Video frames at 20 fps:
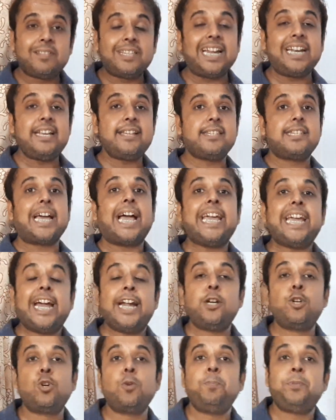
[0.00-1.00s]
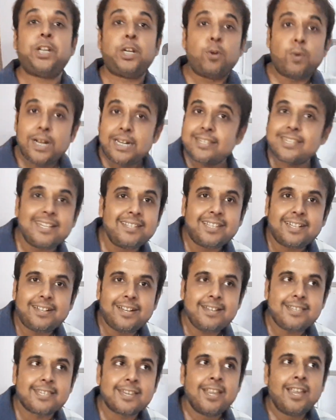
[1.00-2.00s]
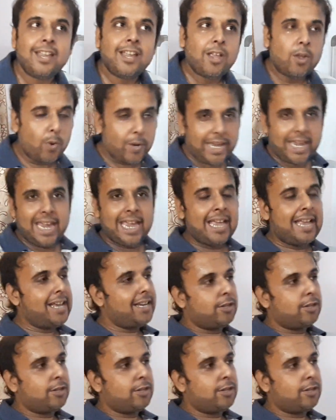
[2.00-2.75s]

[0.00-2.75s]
that is dihydropteroate synthetase. Okay?